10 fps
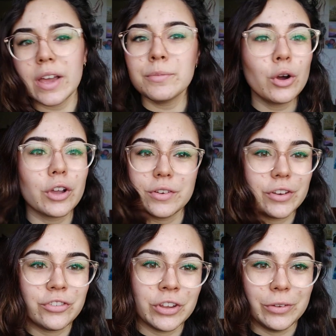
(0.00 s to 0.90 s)
I'm not going
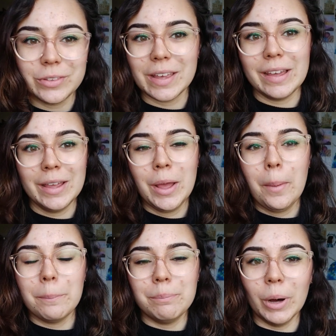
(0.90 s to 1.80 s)
to choose it,
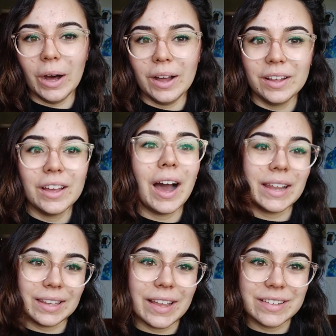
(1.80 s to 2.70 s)
but
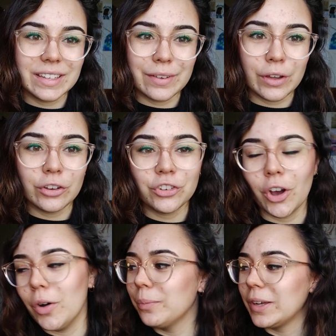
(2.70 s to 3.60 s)
I'd like to give it a
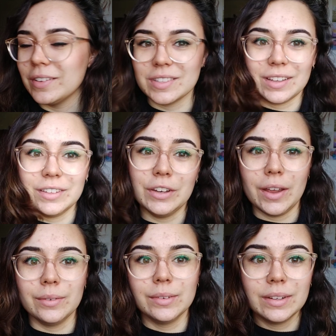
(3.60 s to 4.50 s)
shot because that, you
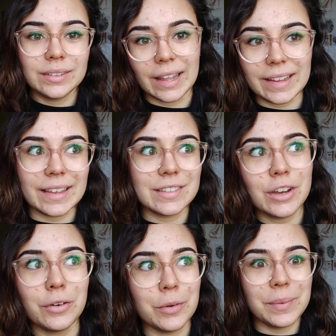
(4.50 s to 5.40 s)
know, like it's
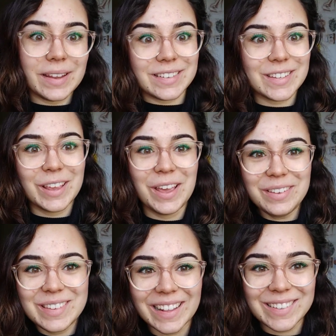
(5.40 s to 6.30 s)
Durham, it
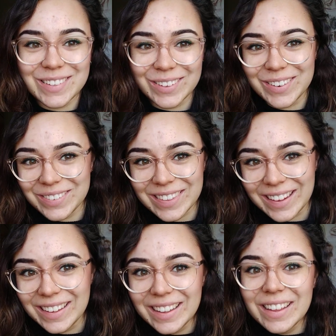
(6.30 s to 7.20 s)
deserves that sort of
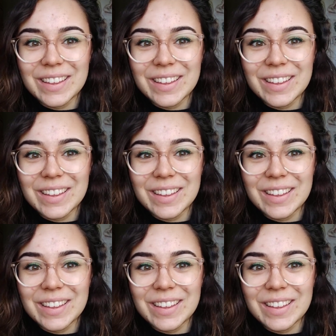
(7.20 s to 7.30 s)
thing.